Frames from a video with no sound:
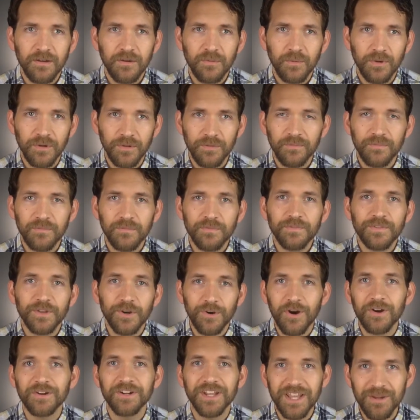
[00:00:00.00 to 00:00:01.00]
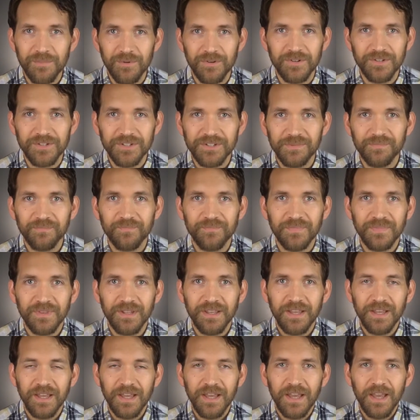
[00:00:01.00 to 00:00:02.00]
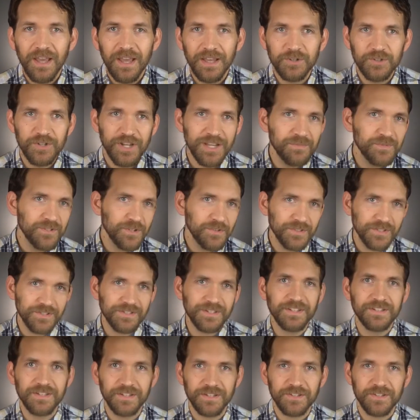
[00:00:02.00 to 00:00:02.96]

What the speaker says: well, they're our neighbors. And James uses this